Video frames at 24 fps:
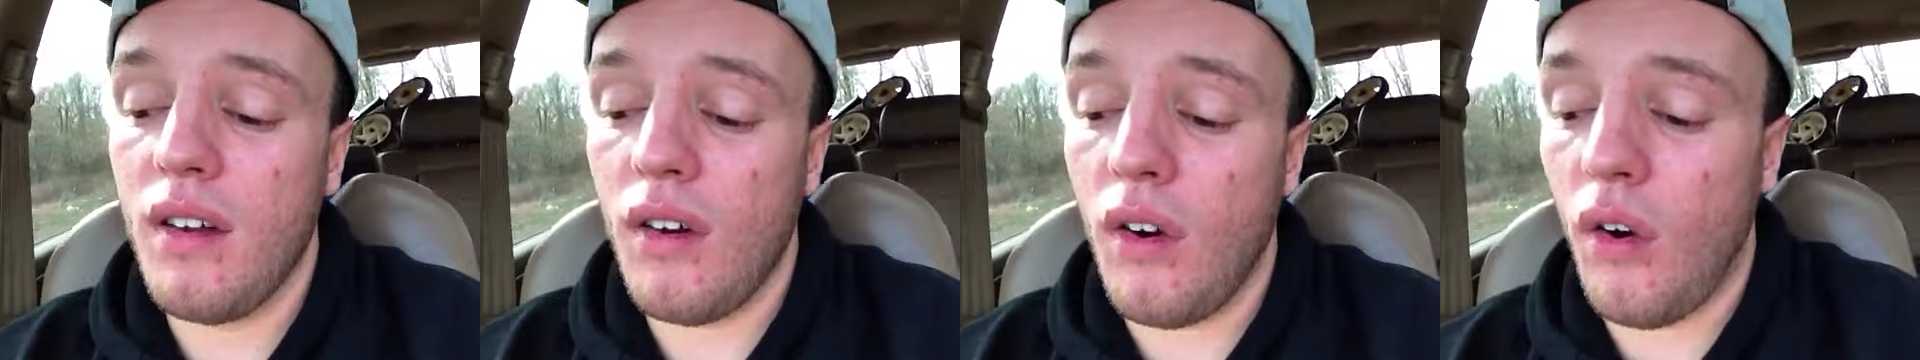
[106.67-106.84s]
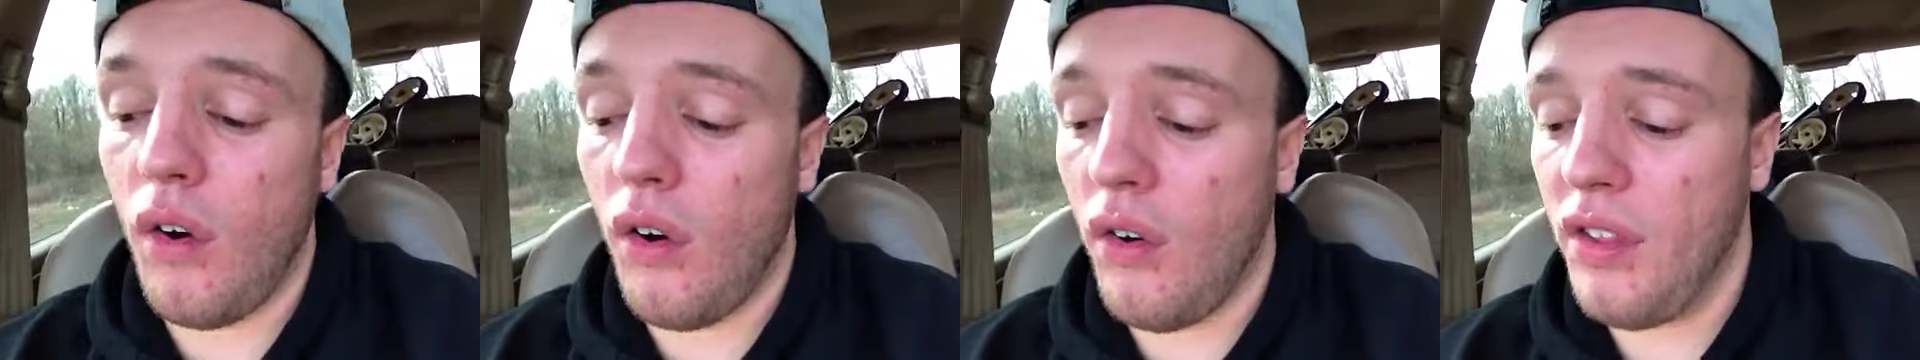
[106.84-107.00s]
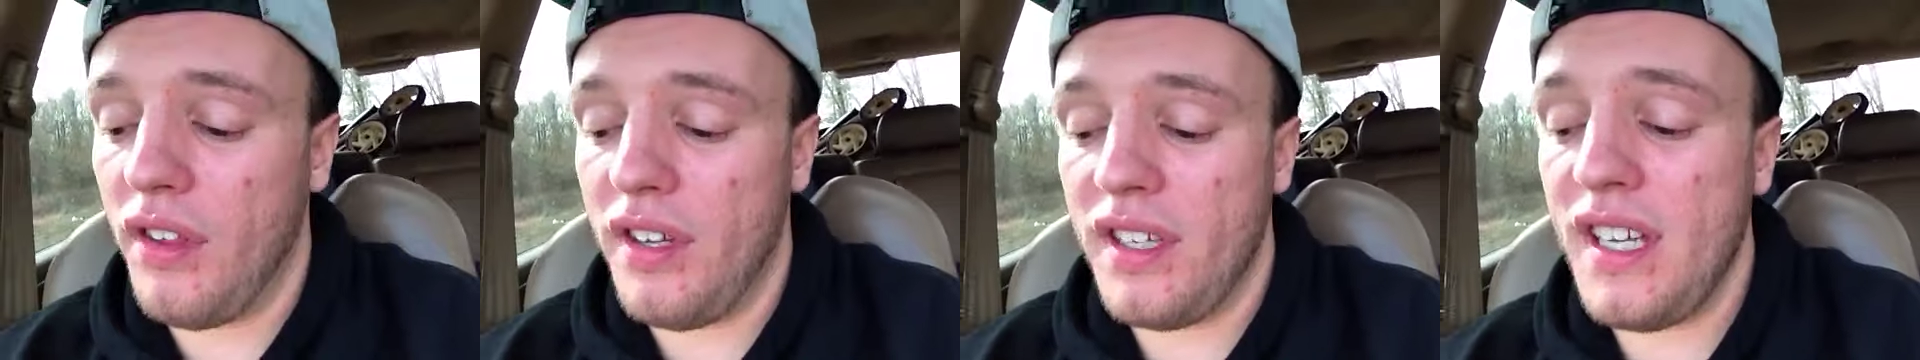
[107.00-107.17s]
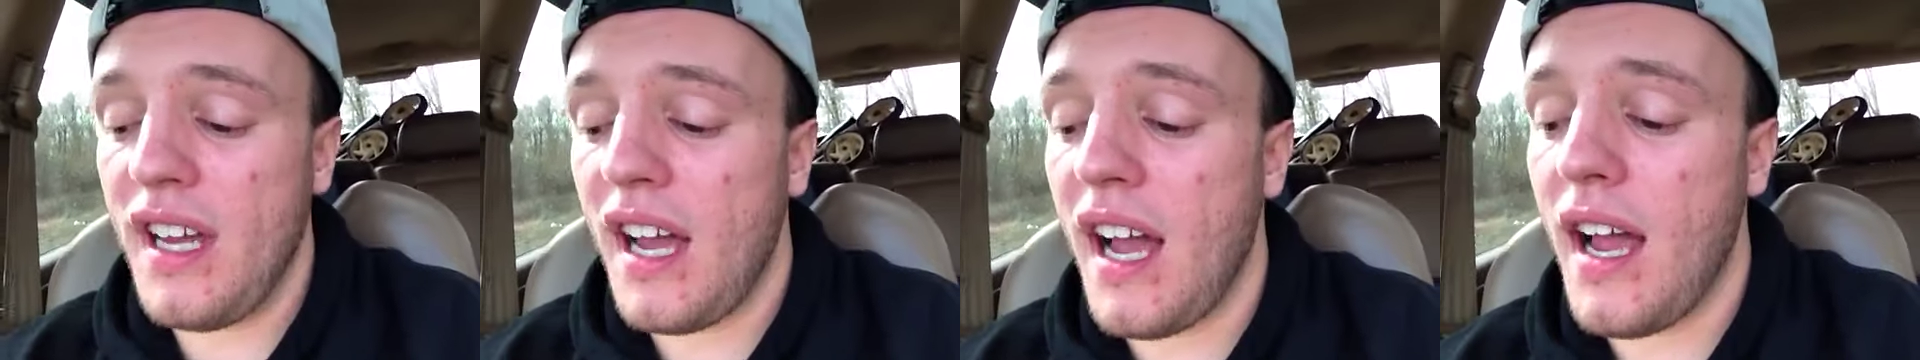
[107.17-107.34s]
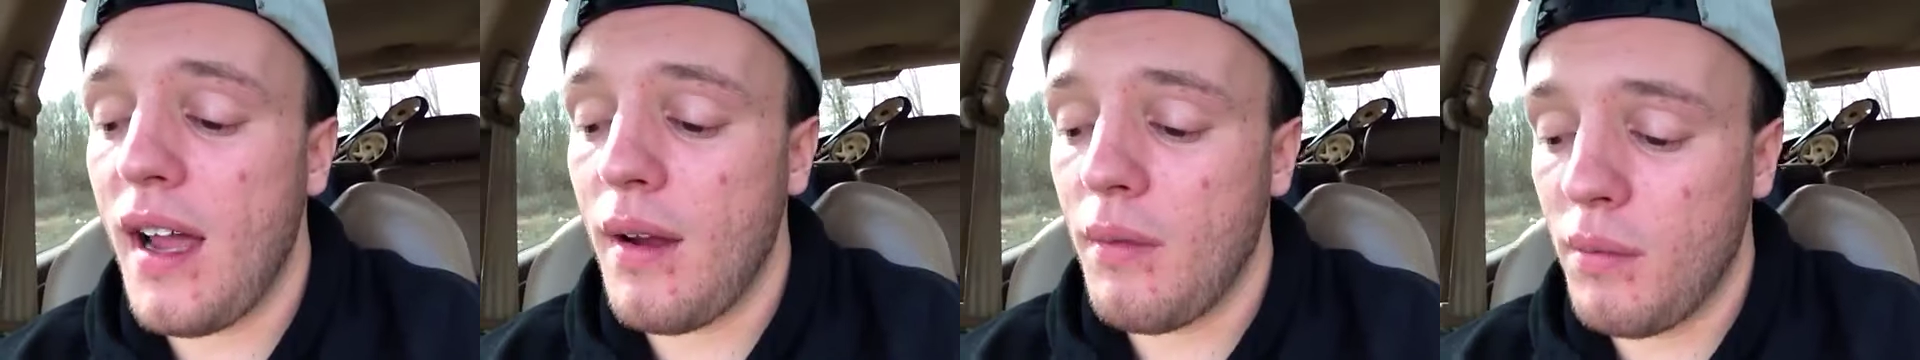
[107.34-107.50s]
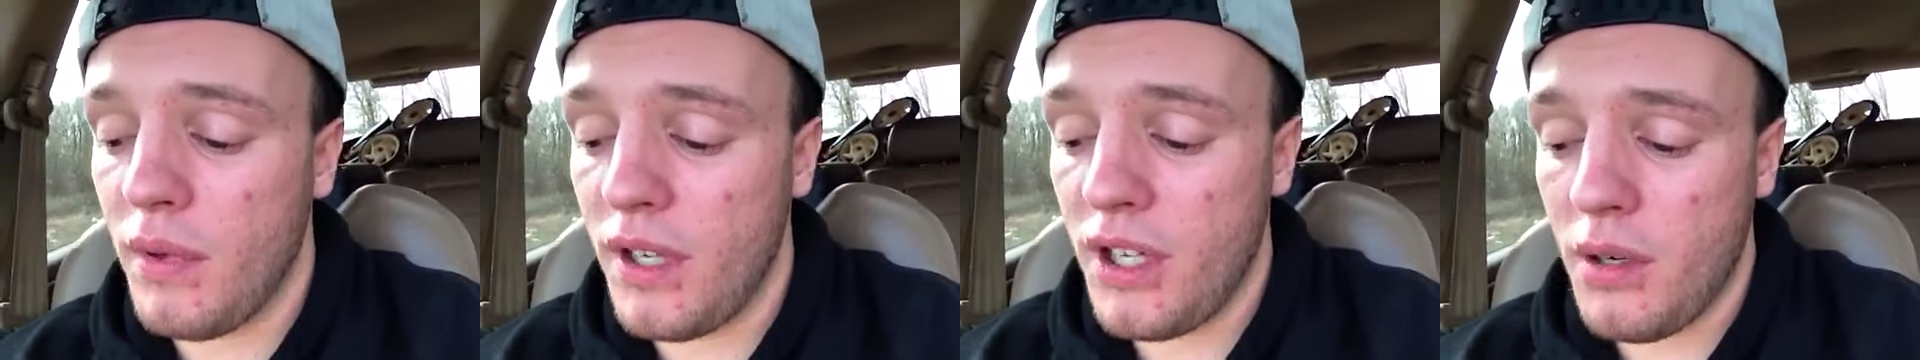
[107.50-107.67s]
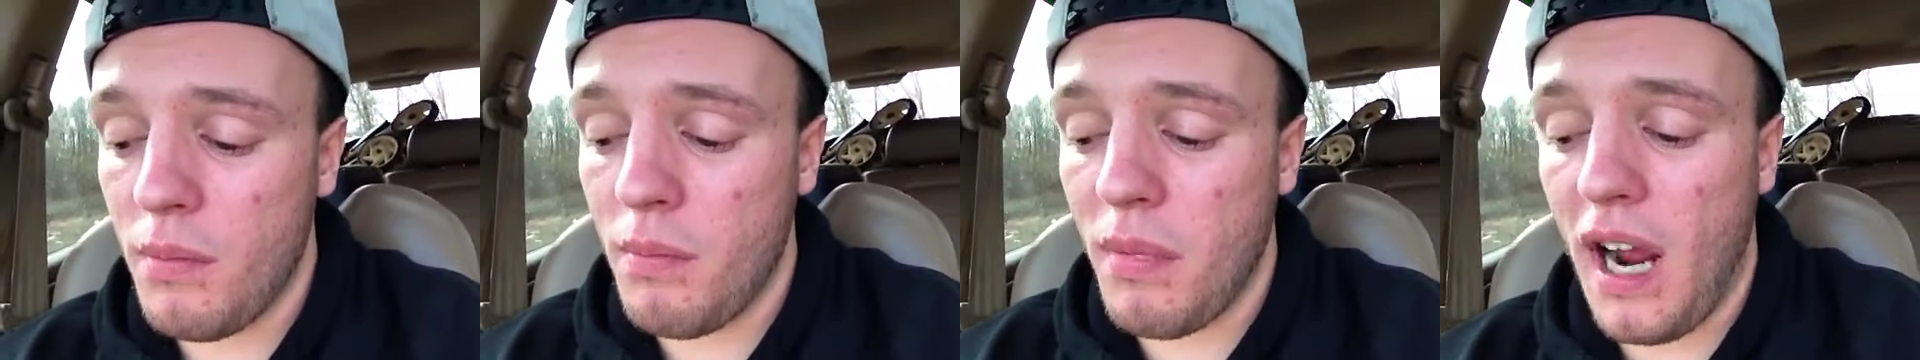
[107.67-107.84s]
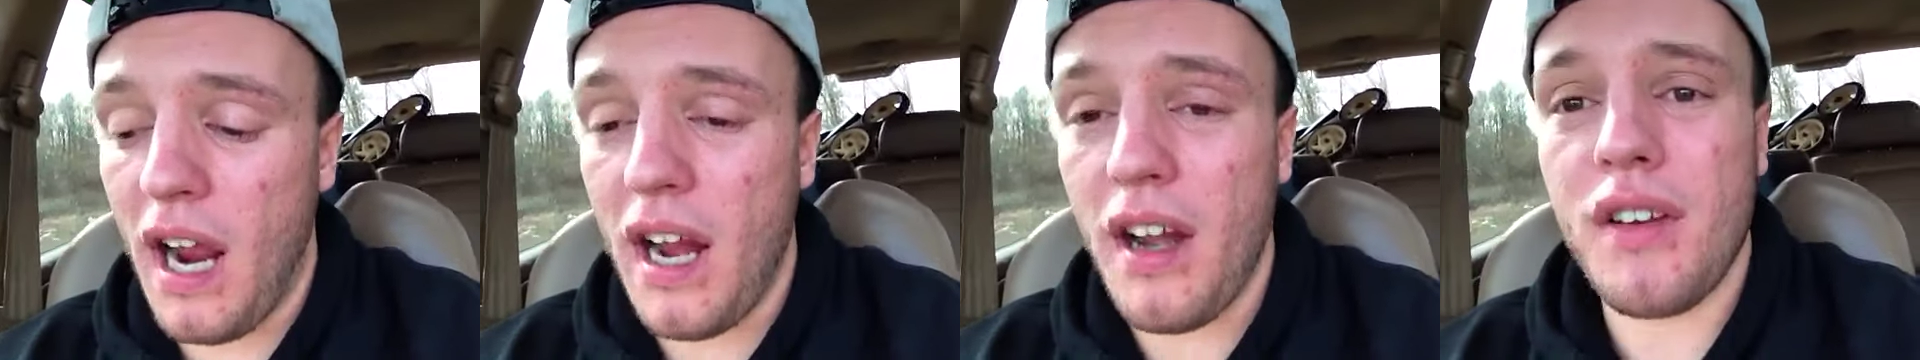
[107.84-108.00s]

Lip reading: all the time when you're by